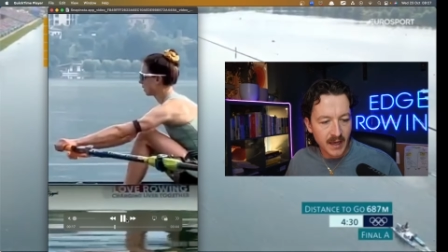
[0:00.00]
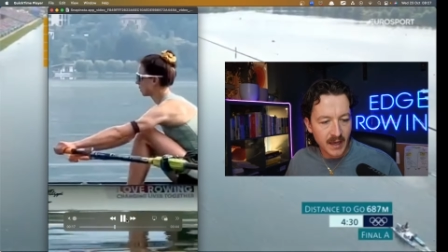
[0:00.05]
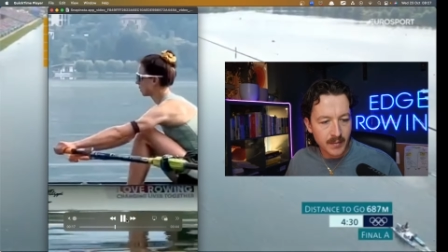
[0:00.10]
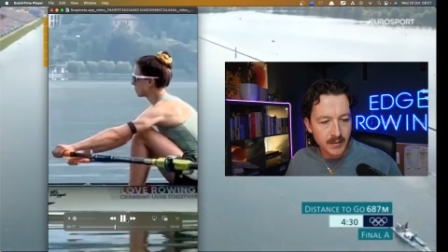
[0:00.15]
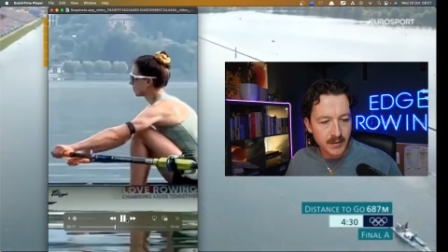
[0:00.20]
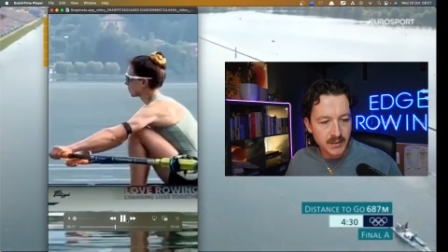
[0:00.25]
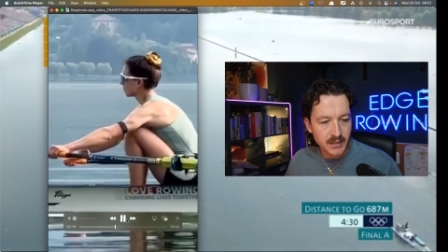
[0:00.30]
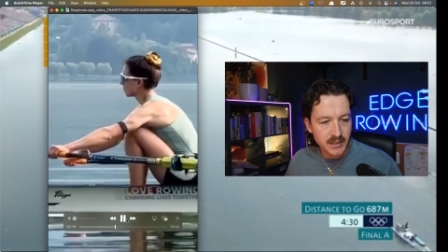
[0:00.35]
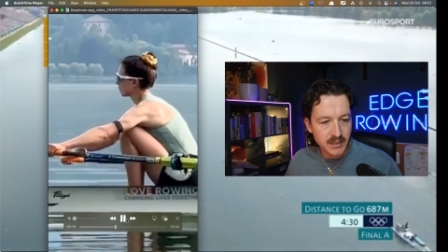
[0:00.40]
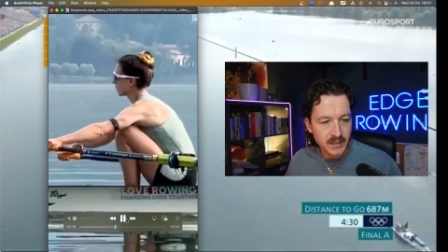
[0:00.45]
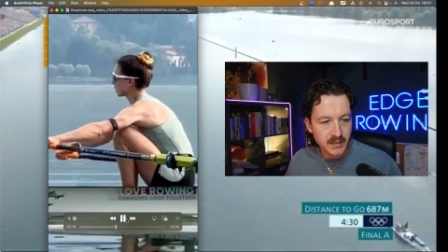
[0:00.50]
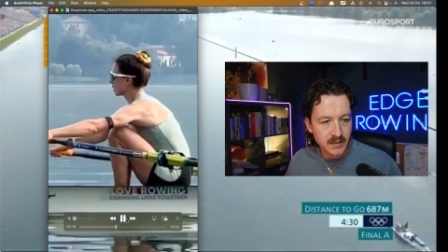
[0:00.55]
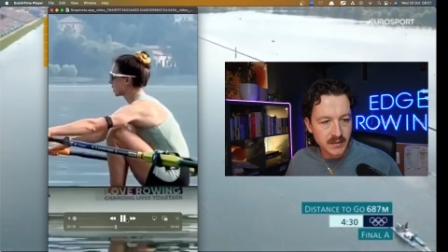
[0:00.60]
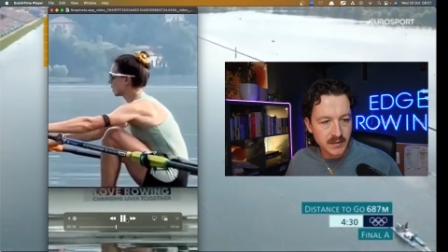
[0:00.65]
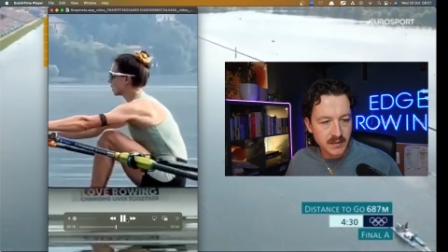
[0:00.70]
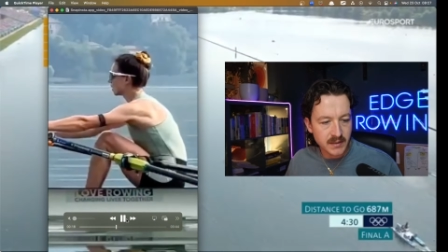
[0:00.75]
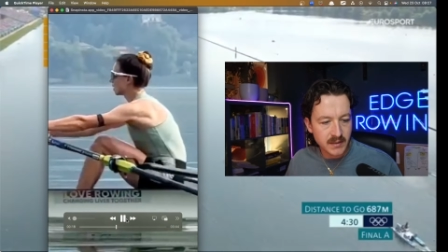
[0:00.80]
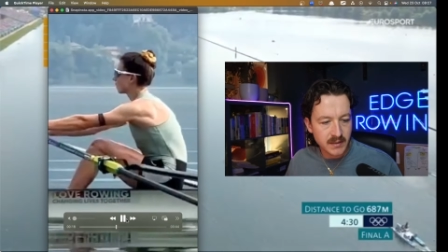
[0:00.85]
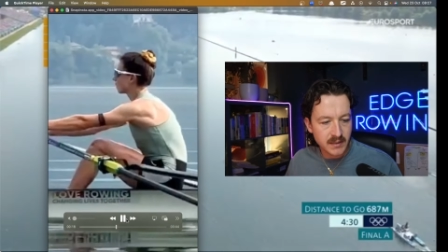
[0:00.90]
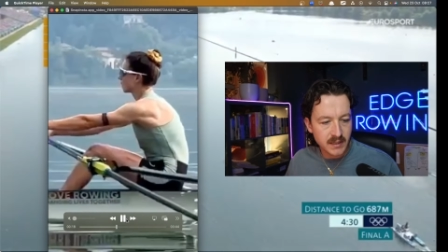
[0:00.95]

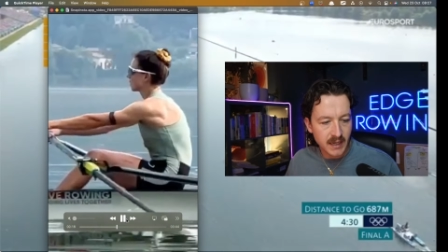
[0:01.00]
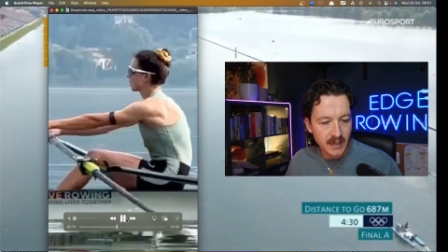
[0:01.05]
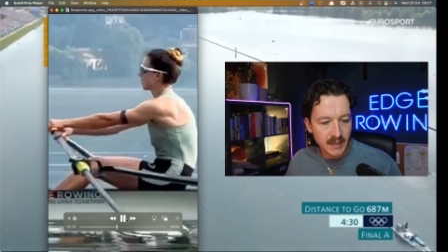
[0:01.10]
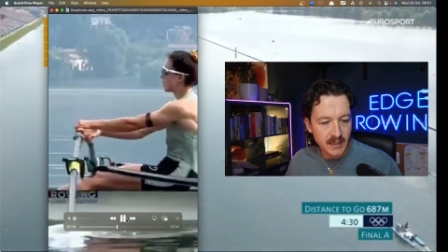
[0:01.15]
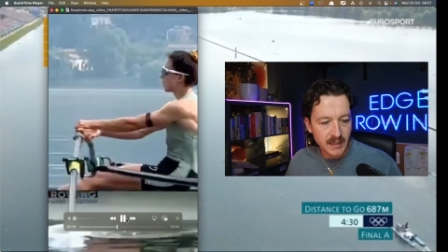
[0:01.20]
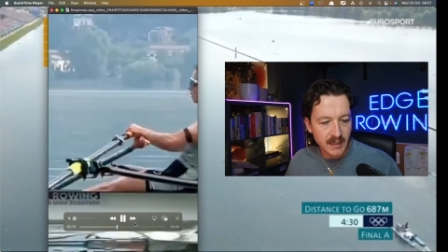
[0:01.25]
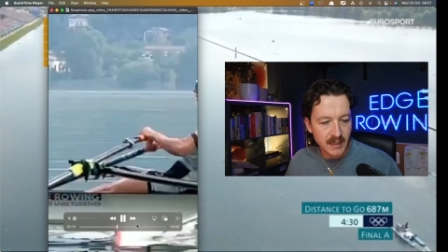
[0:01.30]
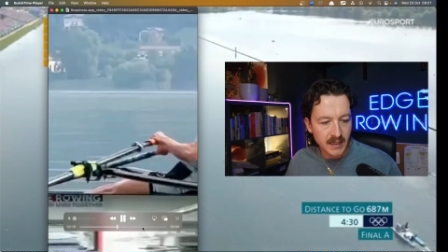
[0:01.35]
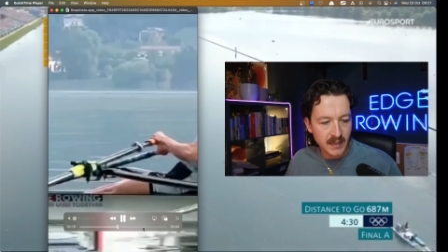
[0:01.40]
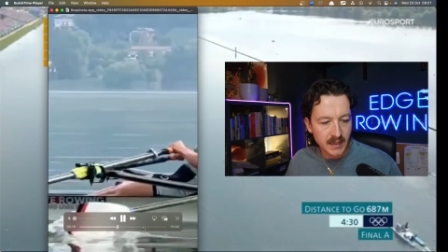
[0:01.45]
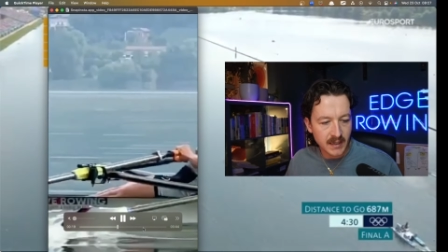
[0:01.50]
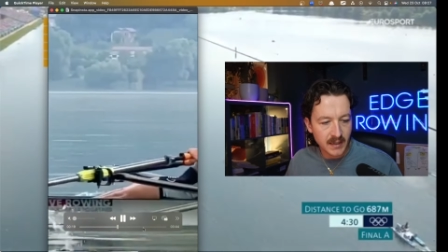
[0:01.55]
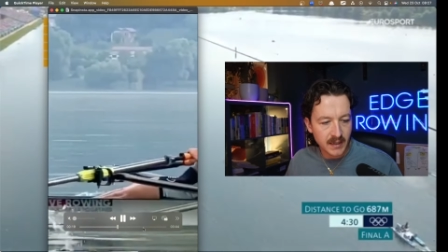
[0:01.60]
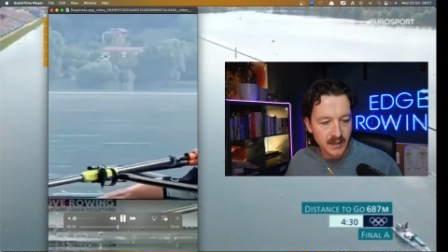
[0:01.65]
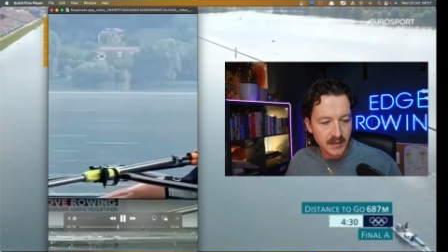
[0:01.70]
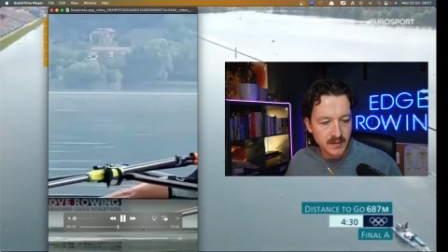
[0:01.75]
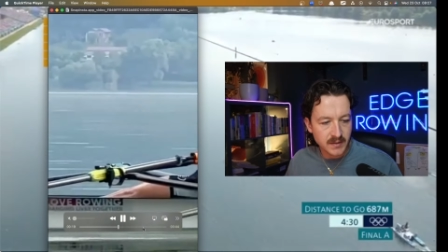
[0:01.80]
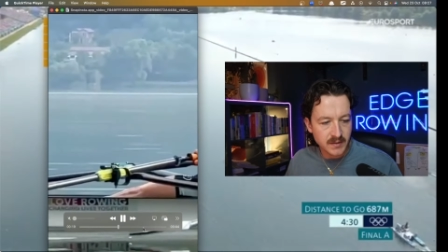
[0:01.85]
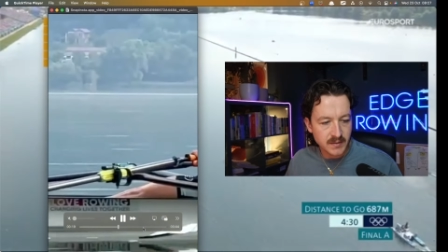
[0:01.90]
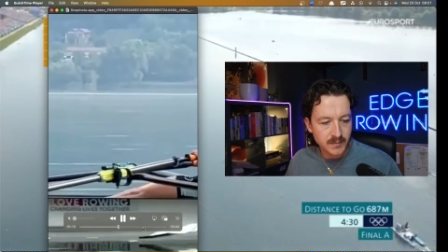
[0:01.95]
Imogen's technique
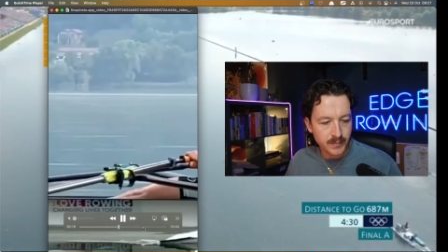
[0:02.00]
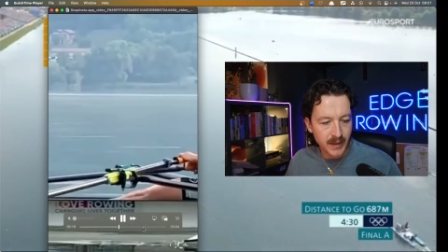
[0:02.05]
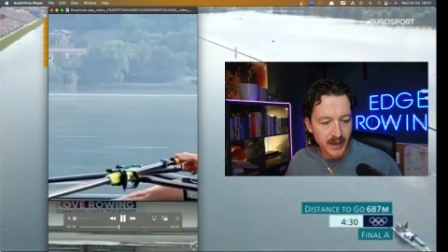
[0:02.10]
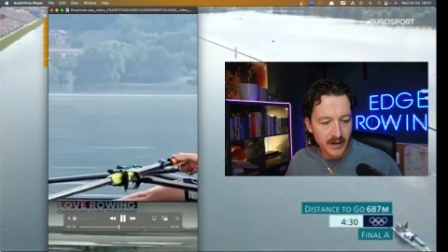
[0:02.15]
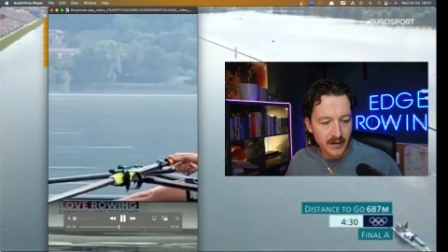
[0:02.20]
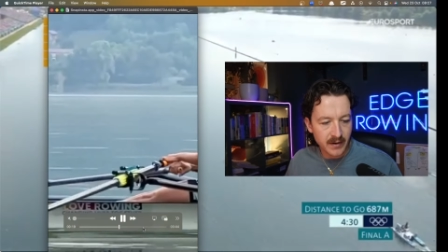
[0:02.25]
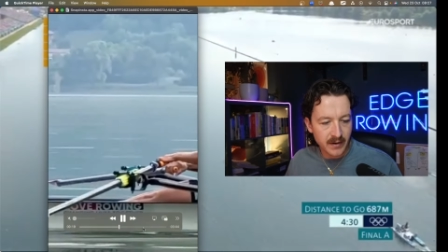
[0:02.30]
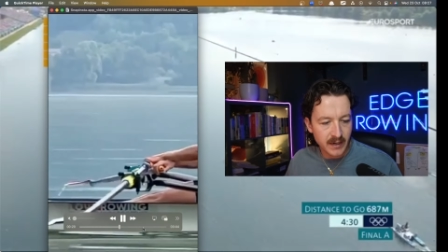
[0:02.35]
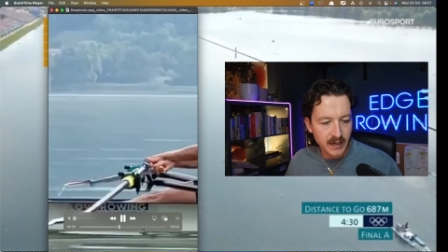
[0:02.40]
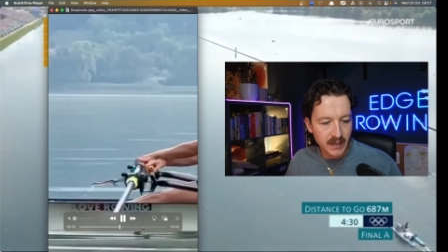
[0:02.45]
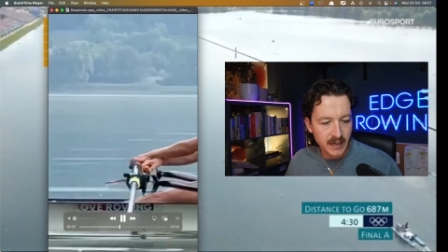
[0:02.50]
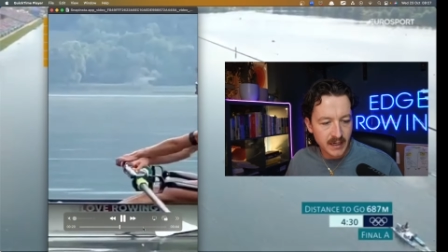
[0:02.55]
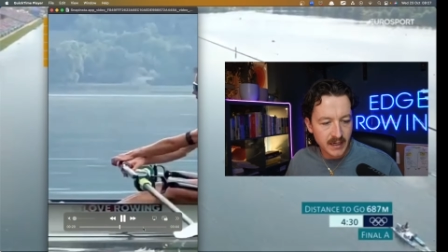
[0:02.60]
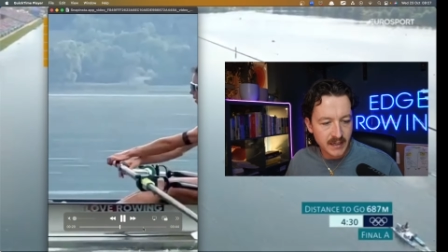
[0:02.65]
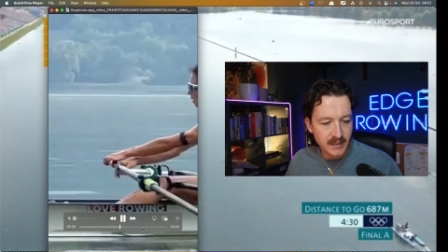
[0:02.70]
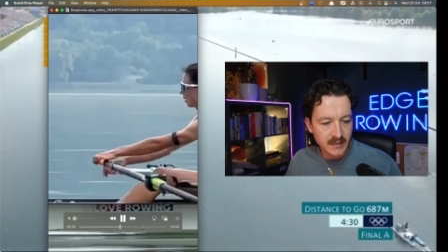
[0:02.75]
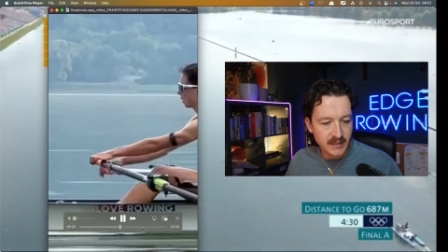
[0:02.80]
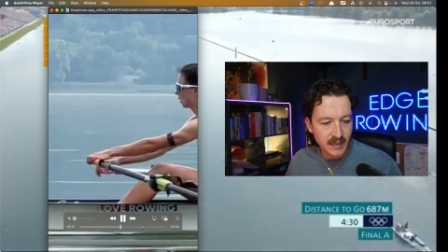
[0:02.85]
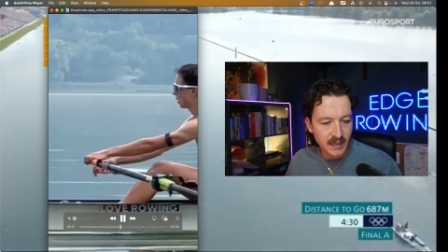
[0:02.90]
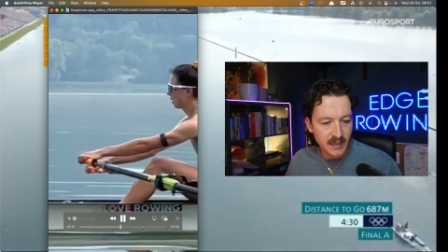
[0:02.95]
is better and it kind
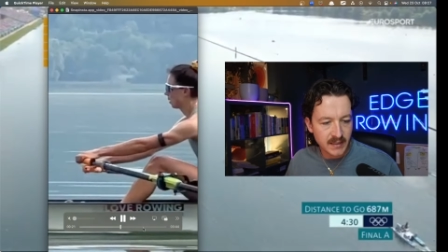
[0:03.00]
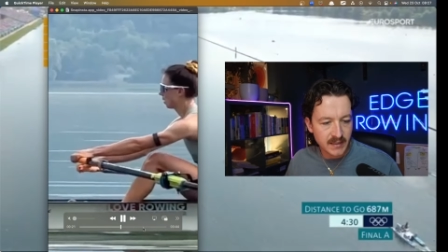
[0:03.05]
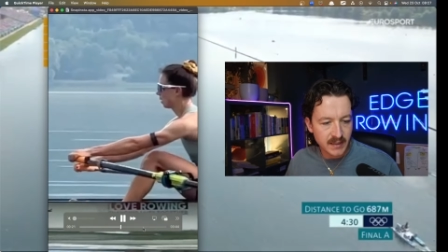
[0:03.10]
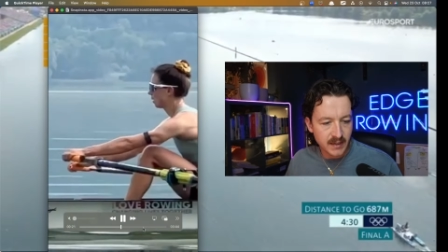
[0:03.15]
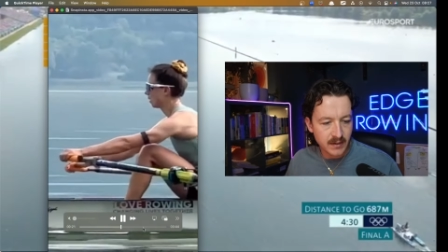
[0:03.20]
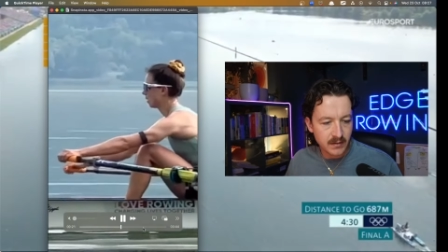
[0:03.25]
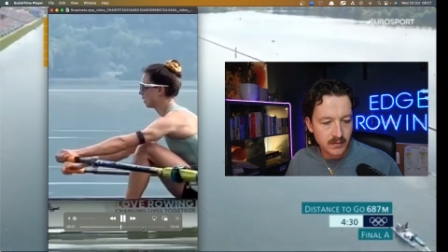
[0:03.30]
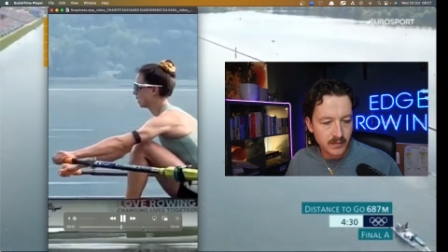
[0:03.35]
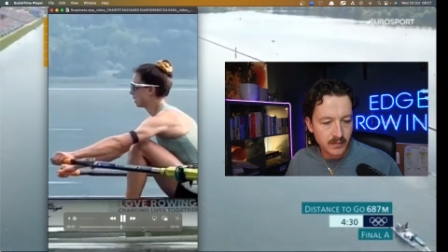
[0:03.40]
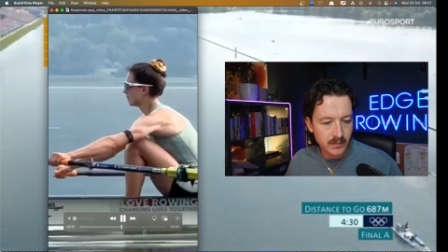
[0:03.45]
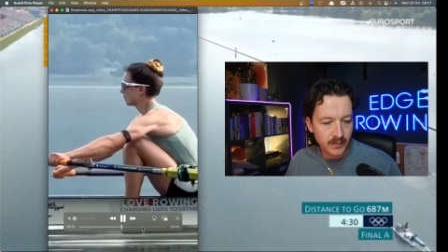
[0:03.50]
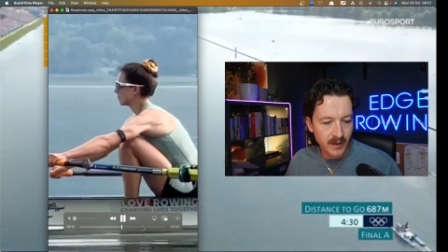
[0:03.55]
of stands out.